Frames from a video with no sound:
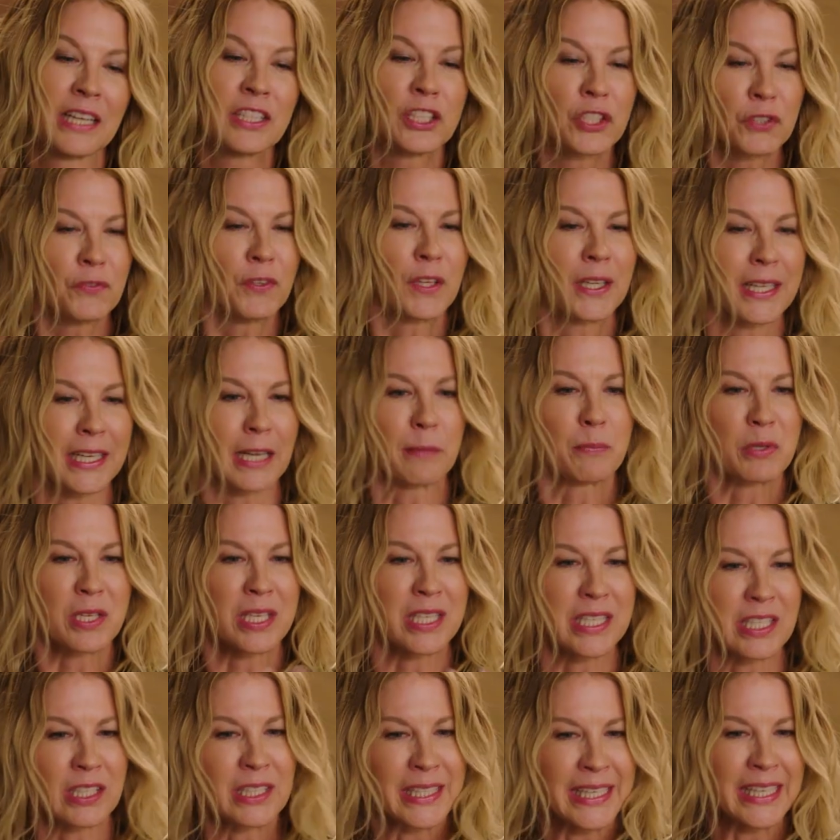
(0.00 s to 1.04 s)
I just feel like I'm
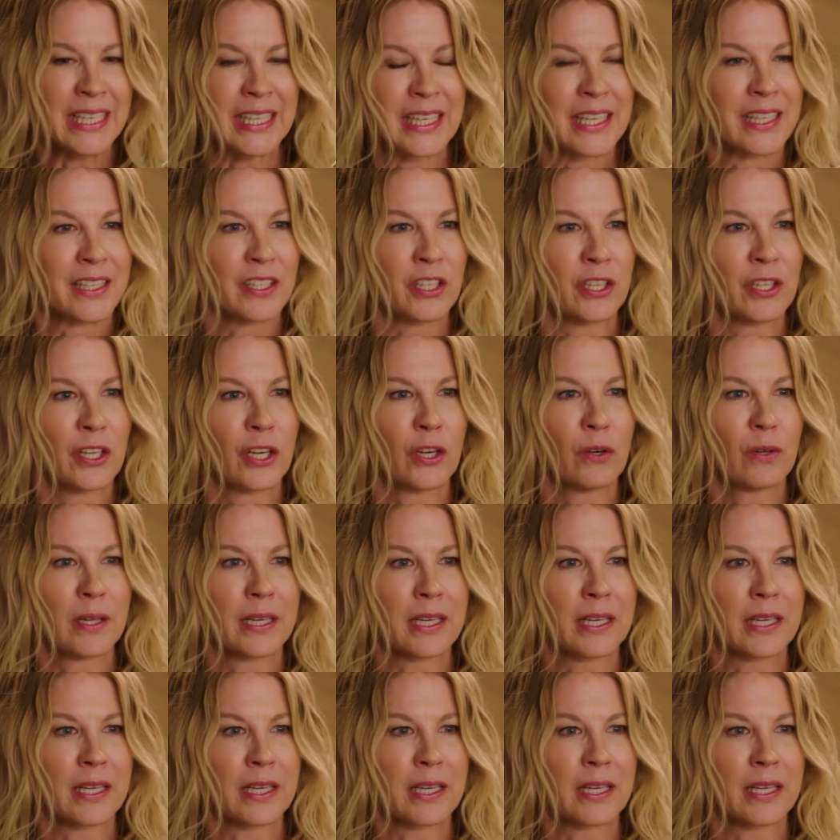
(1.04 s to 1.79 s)
still in it, you know?